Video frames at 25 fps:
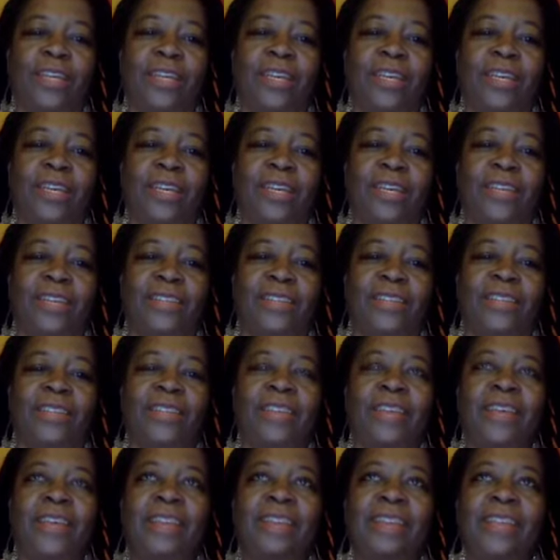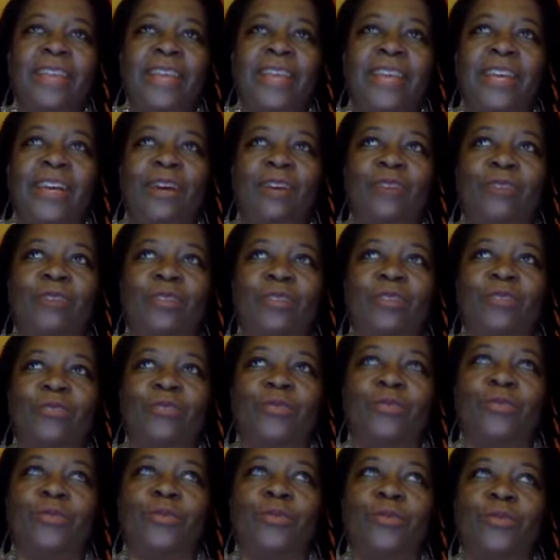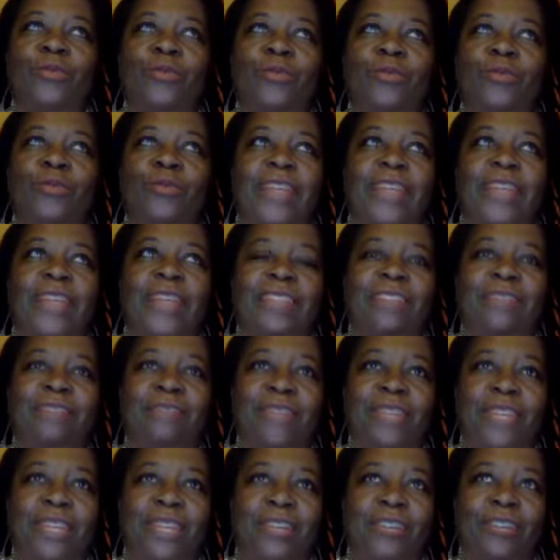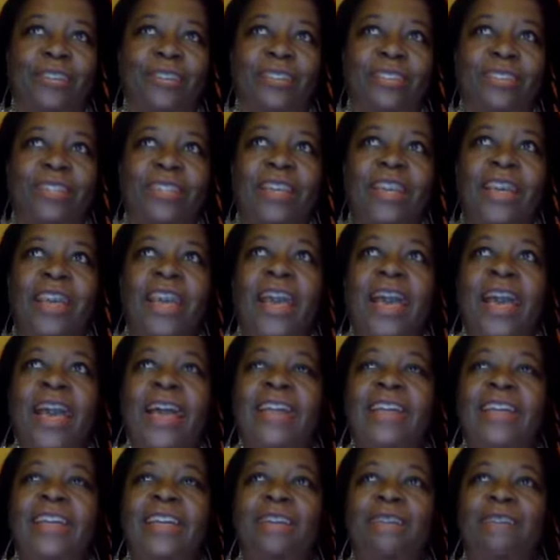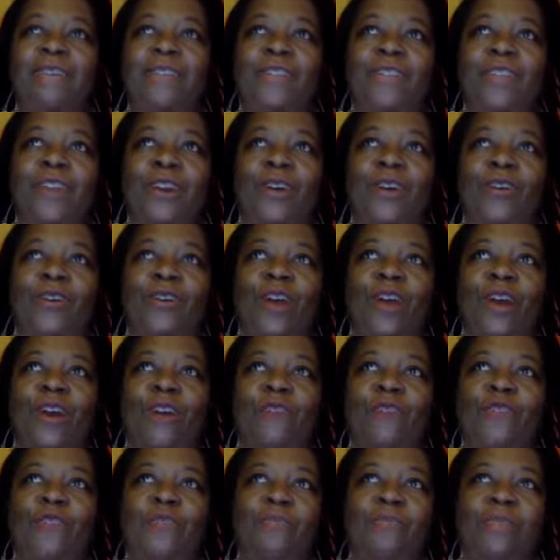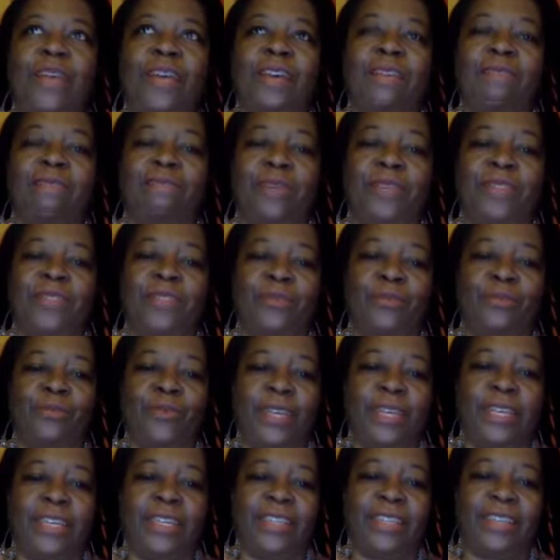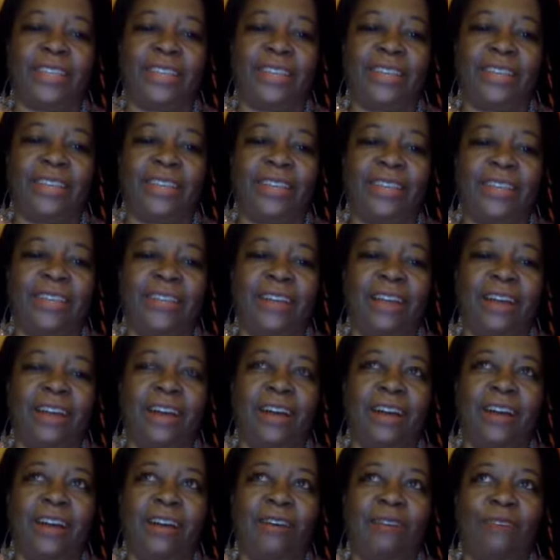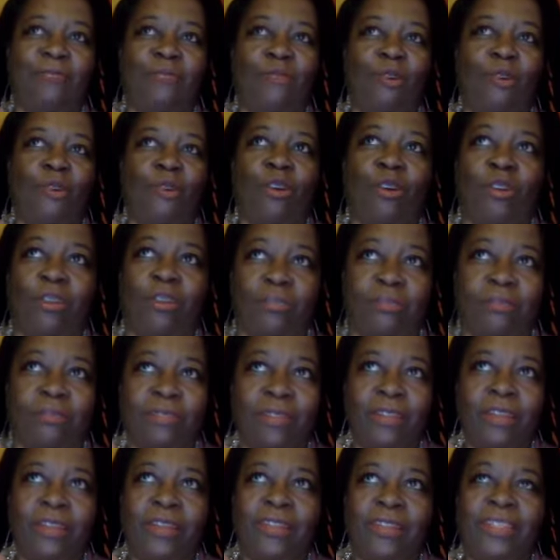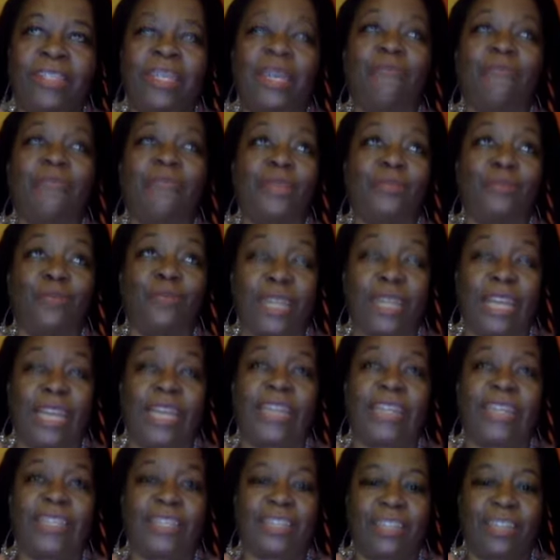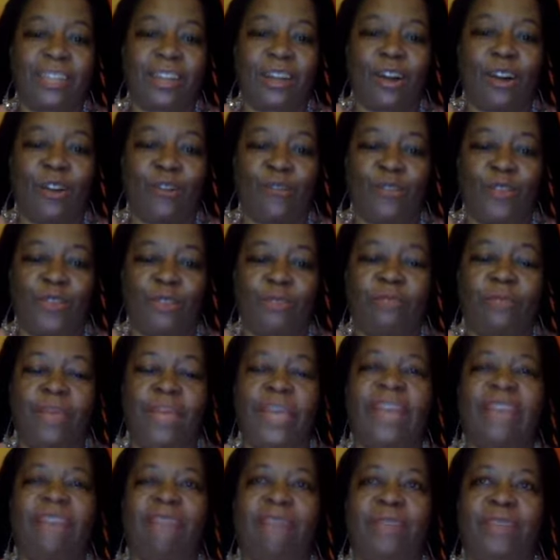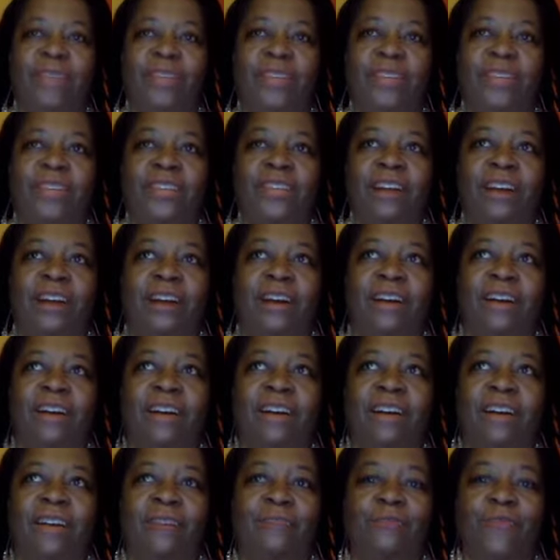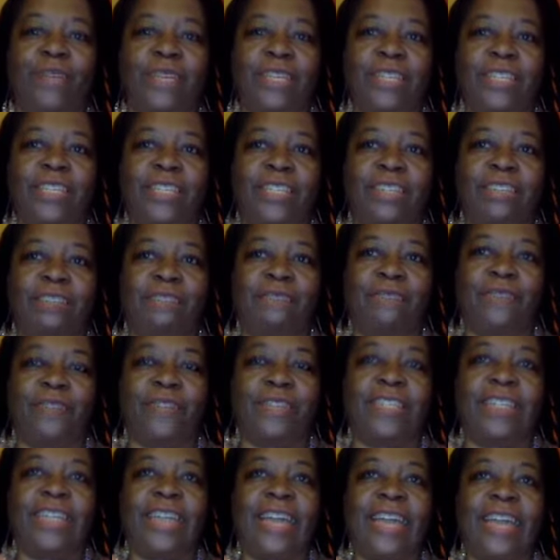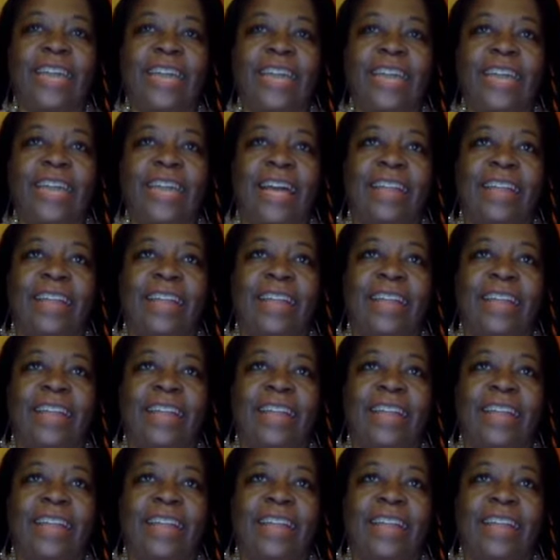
is they go through a sense of guilt. And even though COVID may have been the reason um, or something related to COVID may have been a, a reason for death,